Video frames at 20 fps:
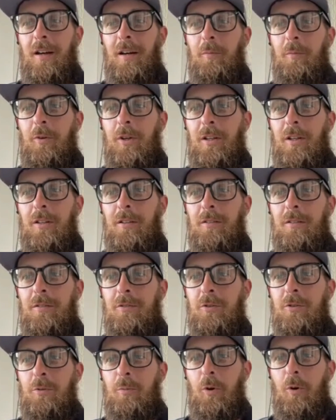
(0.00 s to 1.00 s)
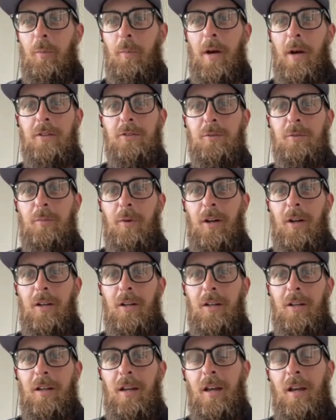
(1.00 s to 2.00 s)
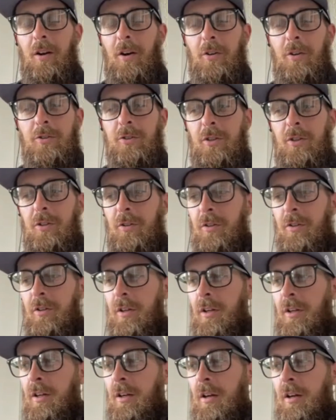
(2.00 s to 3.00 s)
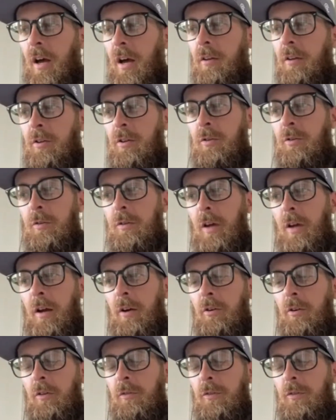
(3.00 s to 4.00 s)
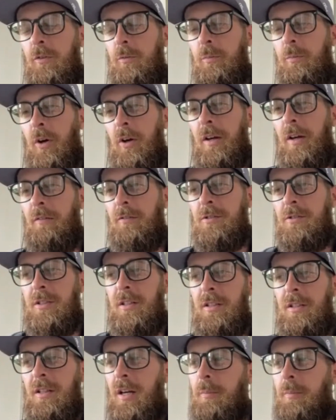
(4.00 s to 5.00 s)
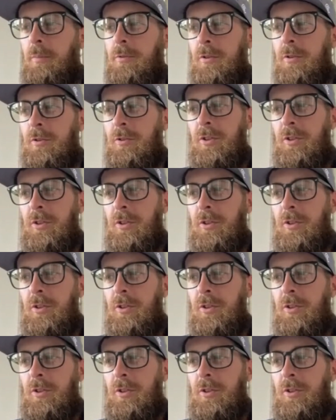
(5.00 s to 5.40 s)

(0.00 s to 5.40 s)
we can do more masterminding. And also, I don't know if you probably haven't seen any of the episodes